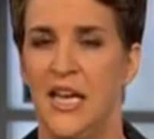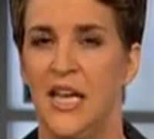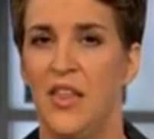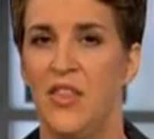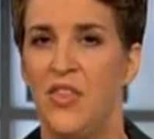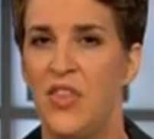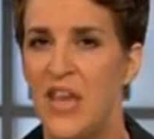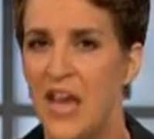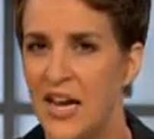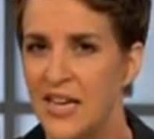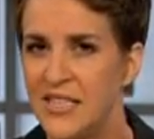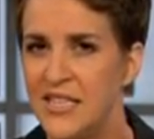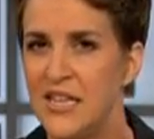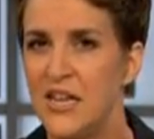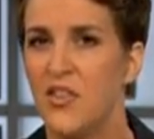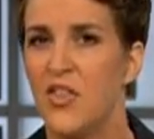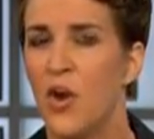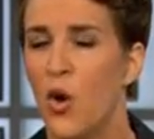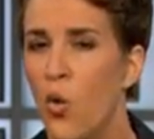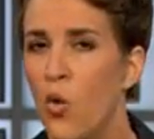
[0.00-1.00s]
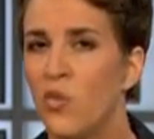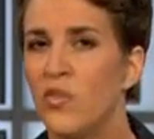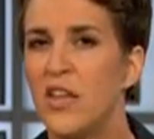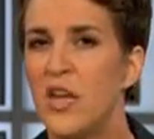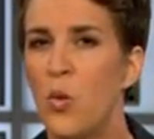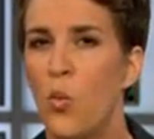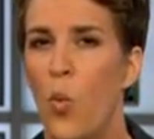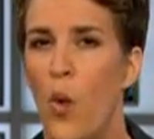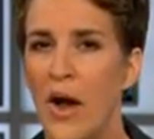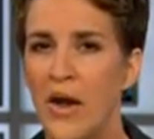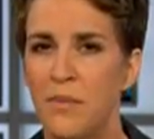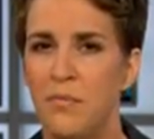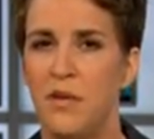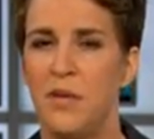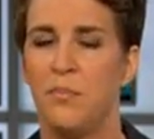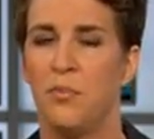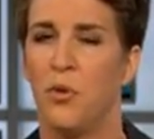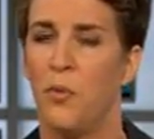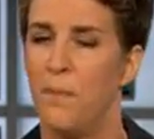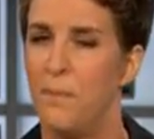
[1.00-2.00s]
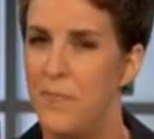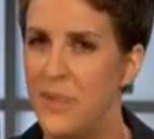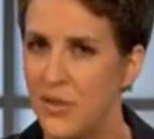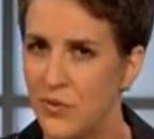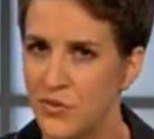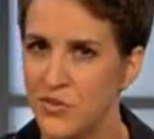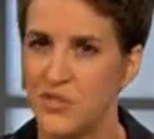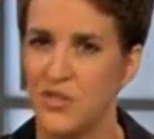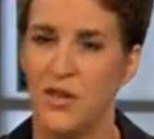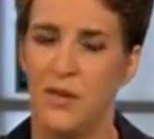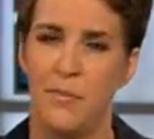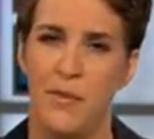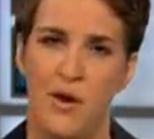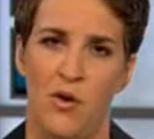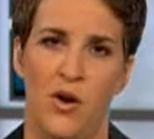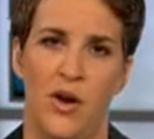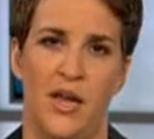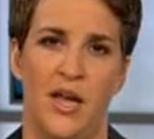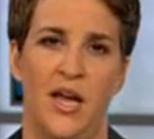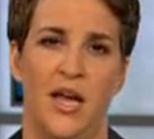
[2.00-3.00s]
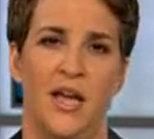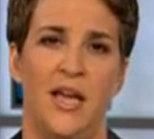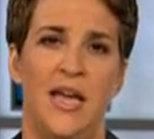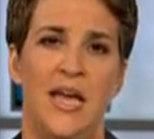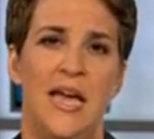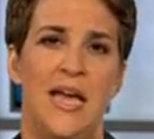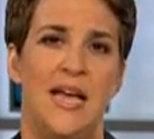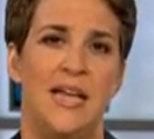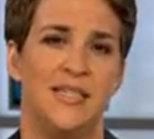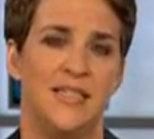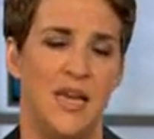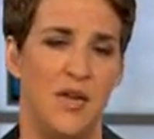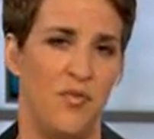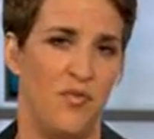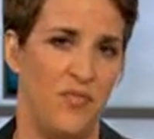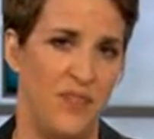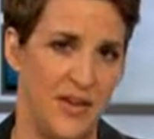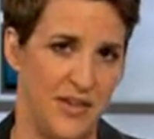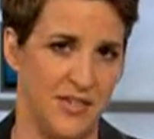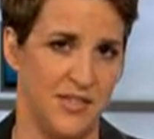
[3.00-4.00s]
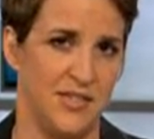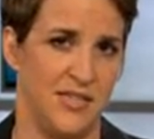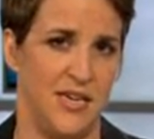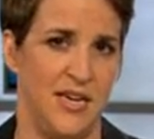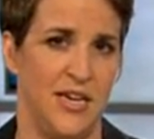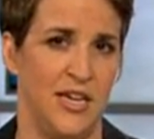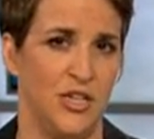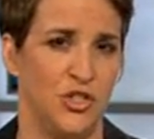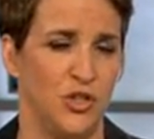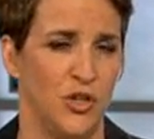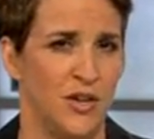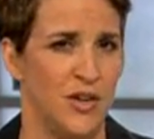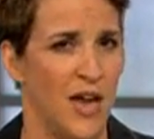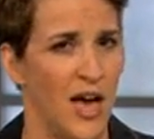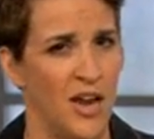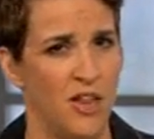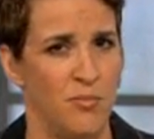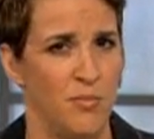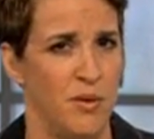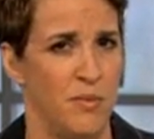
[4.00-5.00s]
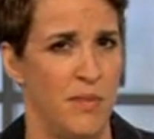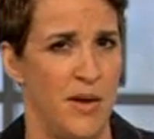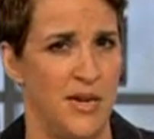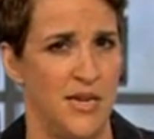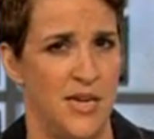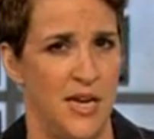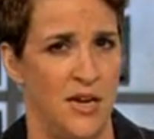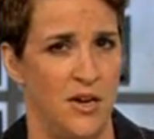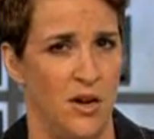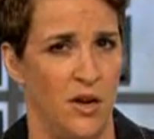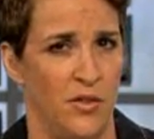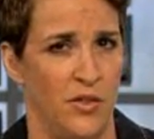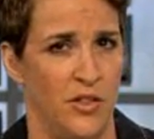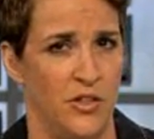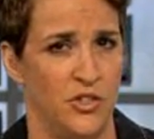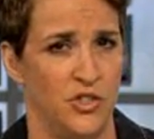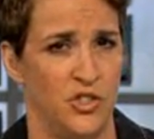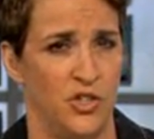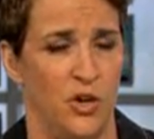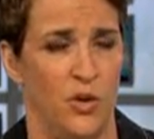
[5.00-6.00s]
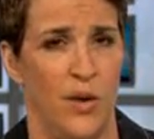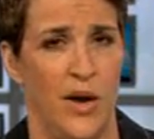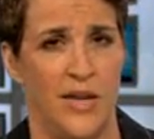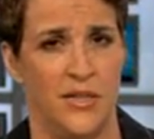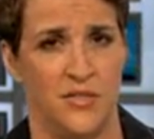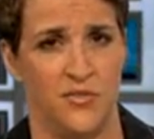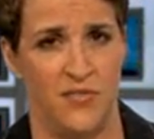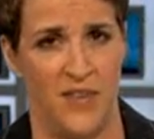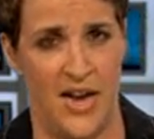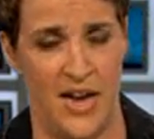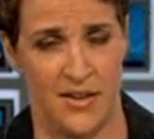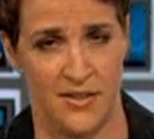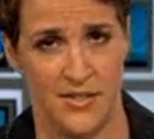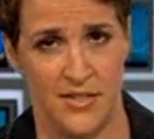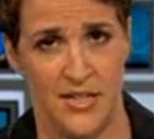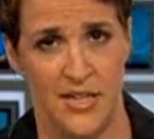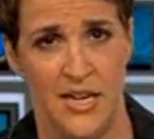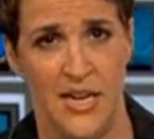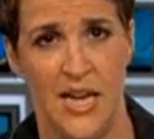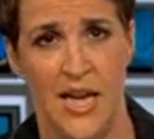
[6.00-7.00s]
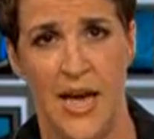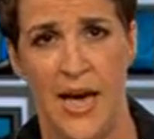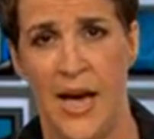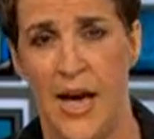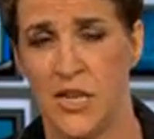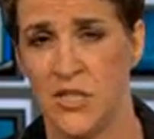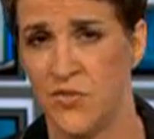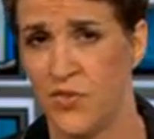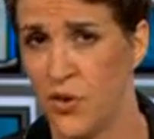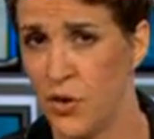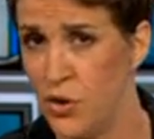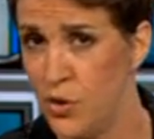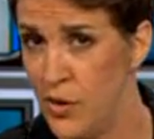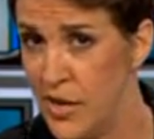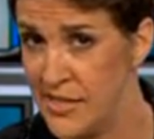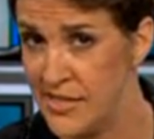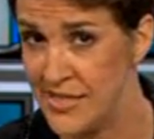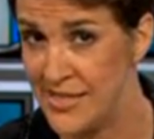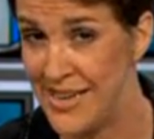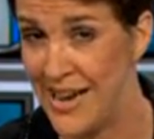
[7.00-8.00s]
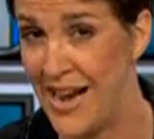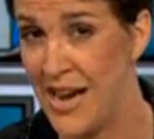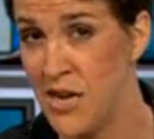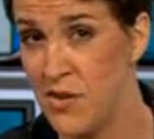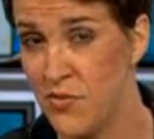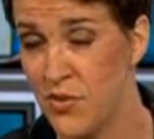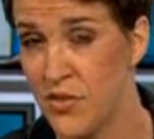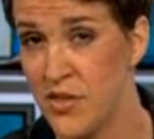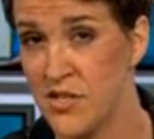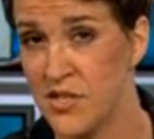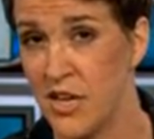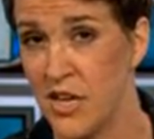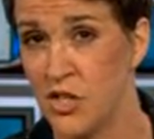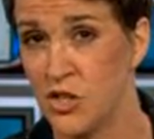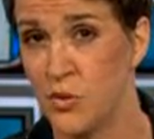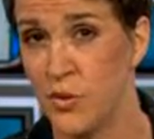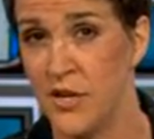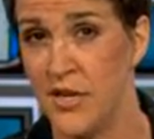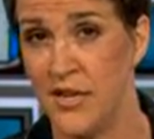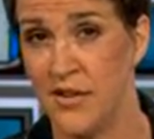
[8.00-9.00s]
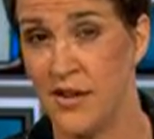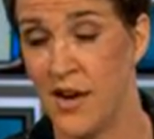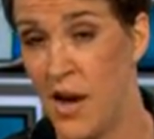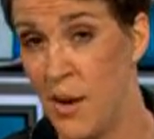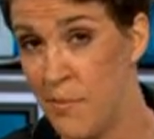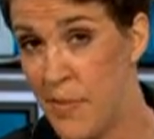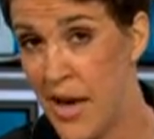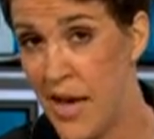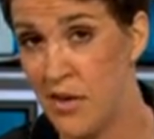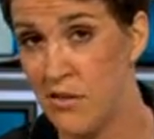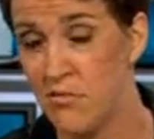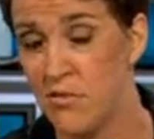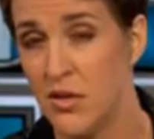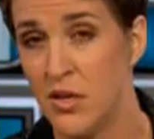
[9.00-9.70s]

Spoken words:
The idea that only white people built America is a fantasy, and it should not have been maintained on this show as fact. As for who has died for this country in combat,